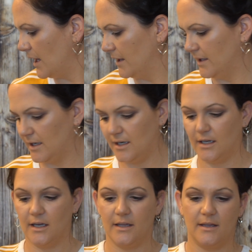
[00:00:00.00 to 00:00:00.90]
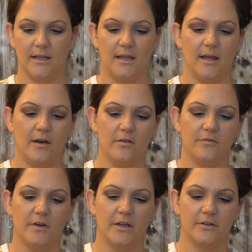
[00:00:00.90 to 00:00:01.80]
And then I got the
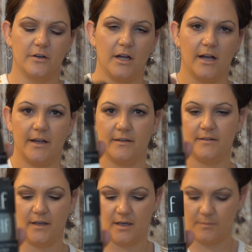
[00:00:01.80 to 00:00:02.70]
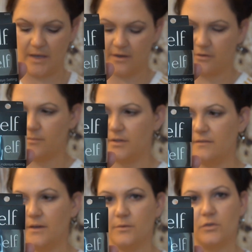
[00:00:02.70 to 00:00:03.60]
e.l.f. under eye setting powder. I
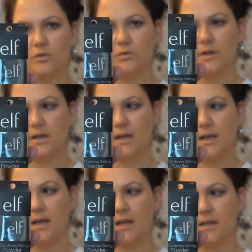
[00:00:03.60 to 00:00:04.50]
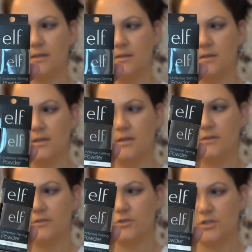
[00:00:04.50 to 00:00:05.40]
believe that was $2.99.
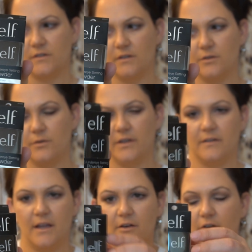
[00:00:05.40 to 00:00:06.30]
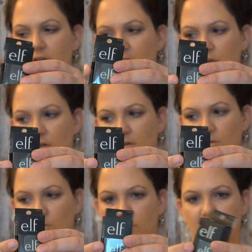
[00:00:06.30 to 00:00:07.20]
So it's just a little container, and you get a
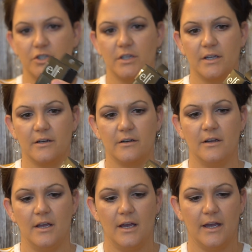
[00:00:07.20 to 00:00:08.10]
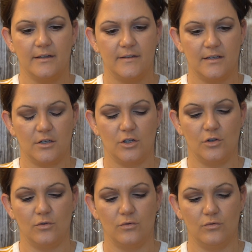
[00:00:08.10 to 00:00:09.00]
little brush in there. I didn't
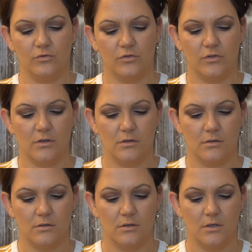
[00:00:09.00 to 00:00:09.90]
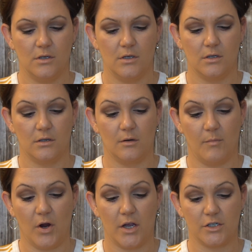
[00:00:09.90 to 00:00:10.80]
use the
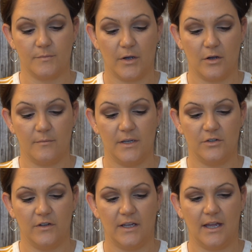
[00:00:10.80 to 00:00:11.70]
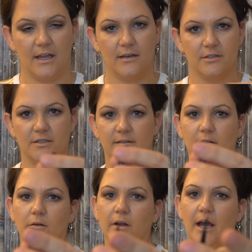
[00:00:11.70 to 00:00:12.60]
brush. By all means you can. It's just a
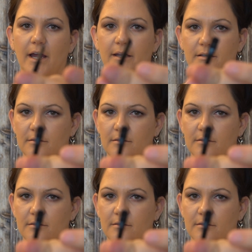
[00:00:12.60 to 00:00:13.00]
little guy.